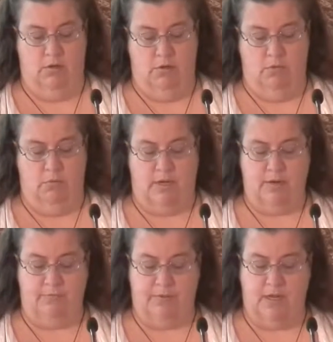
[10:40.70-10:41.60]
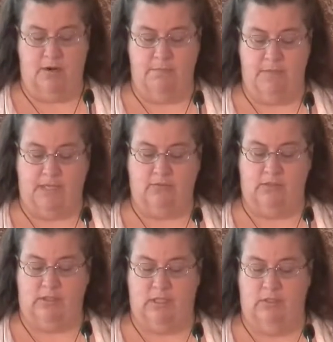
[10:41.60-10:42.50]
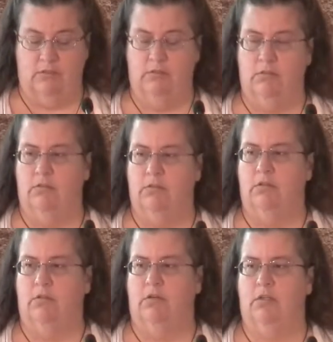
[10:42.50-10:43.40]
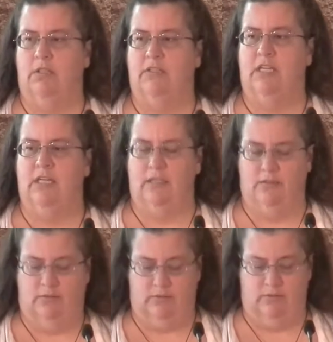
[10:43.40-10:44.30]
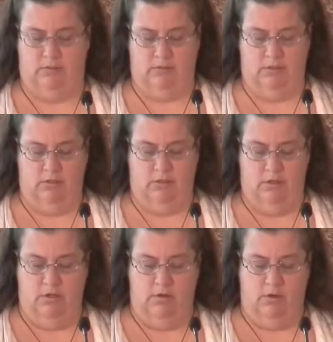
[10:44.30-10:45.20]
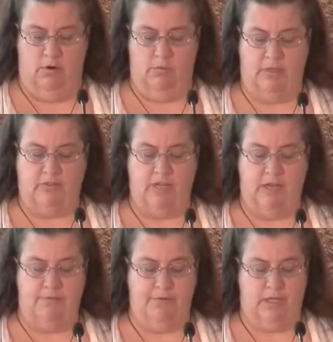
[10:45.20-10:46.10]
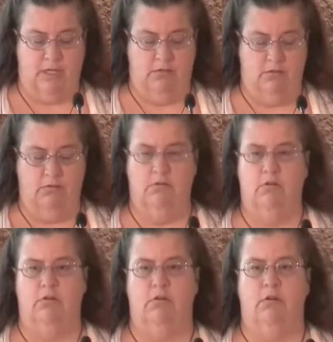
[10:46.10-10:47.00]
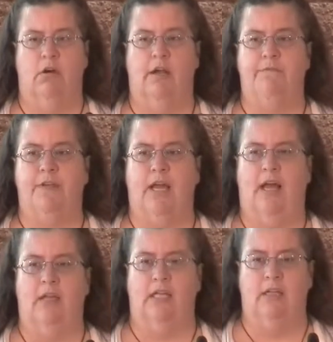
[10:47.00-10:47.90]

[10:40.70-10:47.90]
What if they are Mexican or Latinx or West African or Afghani?